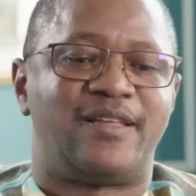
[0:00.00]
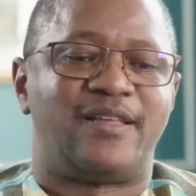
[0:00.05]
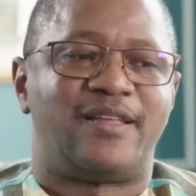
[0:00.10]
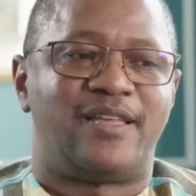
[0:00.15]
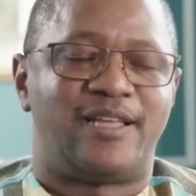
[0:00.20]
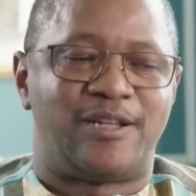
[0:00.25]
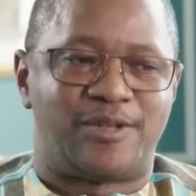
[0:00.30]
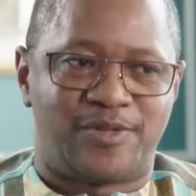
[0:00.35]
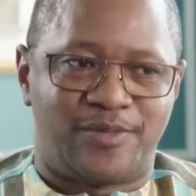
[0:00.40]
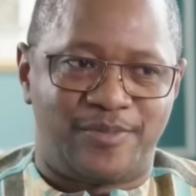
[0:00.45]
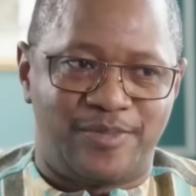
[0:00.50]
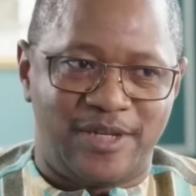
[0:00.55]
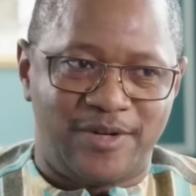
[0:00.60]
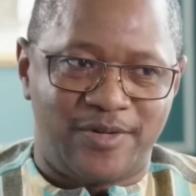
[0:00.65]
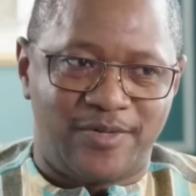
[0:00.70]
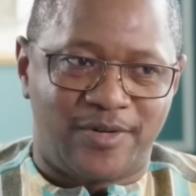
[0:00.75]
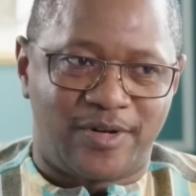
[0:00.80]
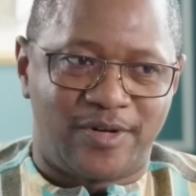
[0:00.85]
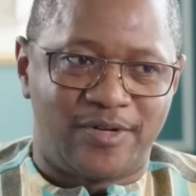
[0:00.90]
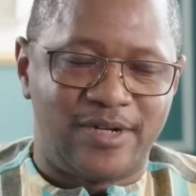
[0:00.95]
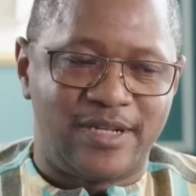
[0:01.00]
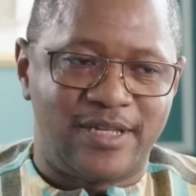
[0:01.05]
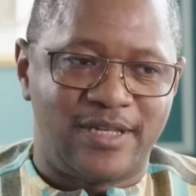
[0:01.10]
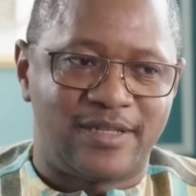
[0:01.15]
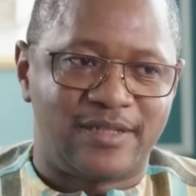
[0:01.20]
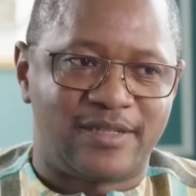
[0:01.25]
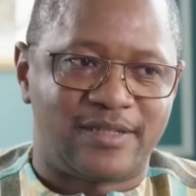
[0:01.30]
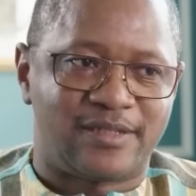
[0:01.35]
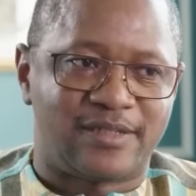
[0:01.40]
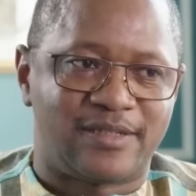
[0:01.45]
The minister's speech
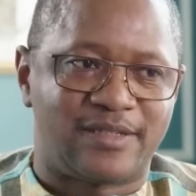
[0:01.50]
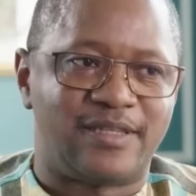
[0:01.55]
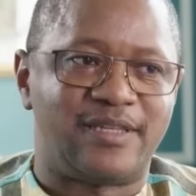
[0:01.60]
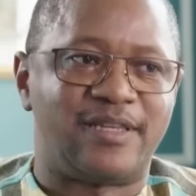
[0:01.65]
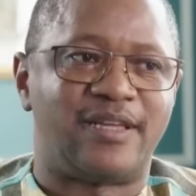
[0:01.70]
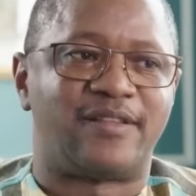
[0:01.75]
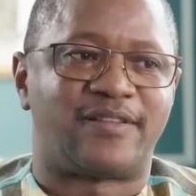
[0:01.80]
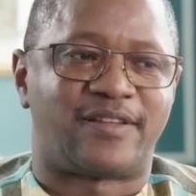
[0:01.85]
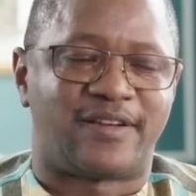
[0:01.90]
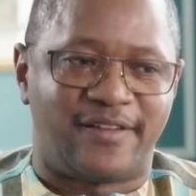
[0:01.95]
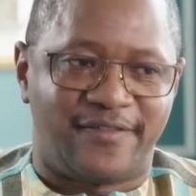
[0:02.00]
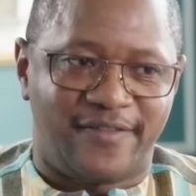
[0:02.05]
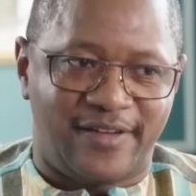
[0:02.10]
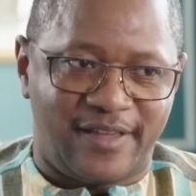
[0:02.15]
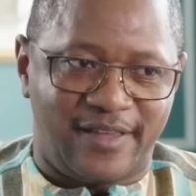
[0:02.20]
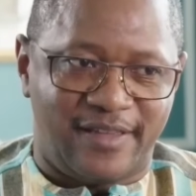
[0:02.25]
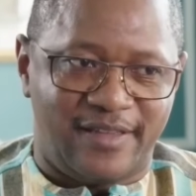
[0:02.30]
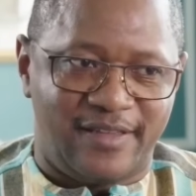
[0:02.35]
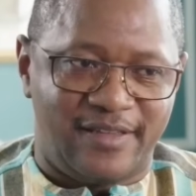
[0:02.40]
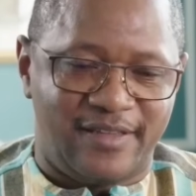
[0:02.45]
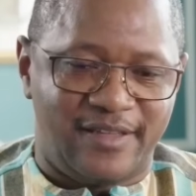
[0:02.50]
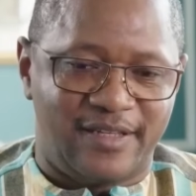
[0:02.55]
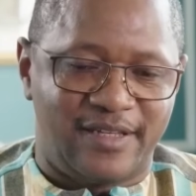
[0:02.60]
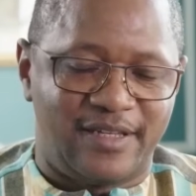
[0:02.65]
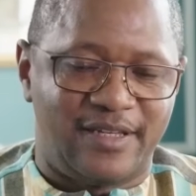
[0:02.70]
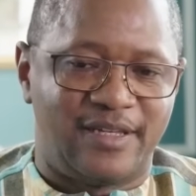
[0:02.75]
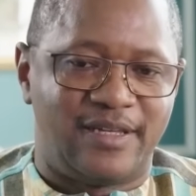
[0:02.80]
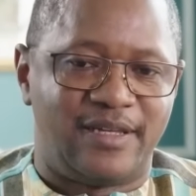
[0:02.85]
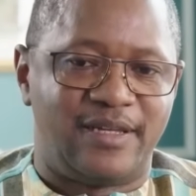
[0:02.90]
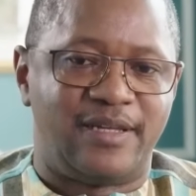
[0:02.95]
was a declaration for
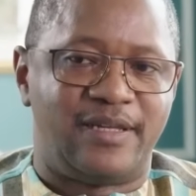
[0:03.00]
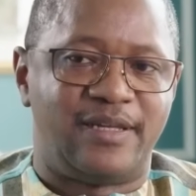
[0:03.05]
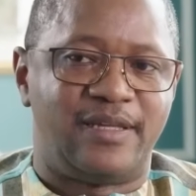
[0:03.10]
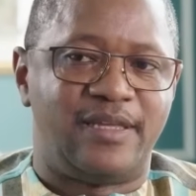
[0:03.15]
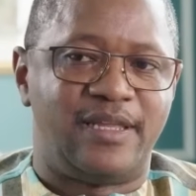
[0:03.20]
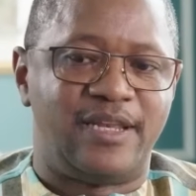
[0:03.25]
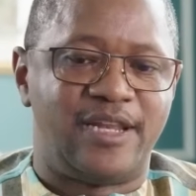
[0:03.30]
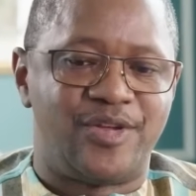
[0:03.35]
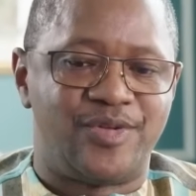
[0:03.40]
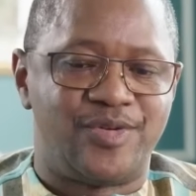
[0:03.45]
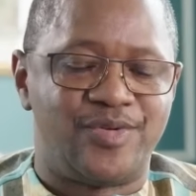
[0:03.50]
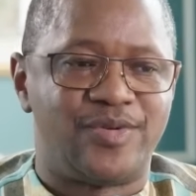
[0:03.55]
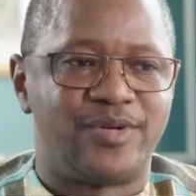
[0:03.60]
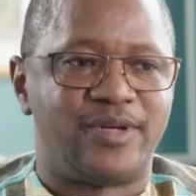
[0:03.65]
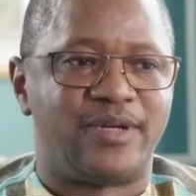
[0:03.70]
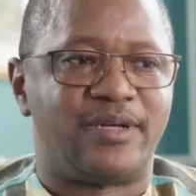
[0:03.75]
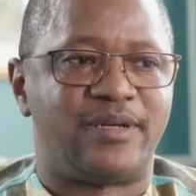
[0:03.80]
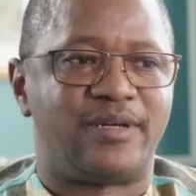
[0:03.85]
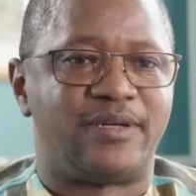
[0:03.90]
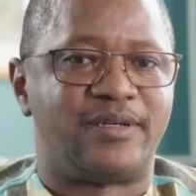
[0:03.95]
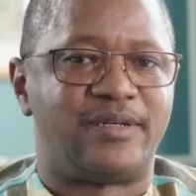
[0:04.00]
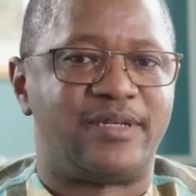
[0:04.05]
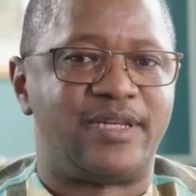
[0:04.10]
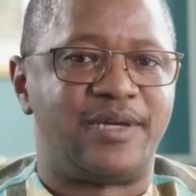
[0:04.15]
creating a new world order,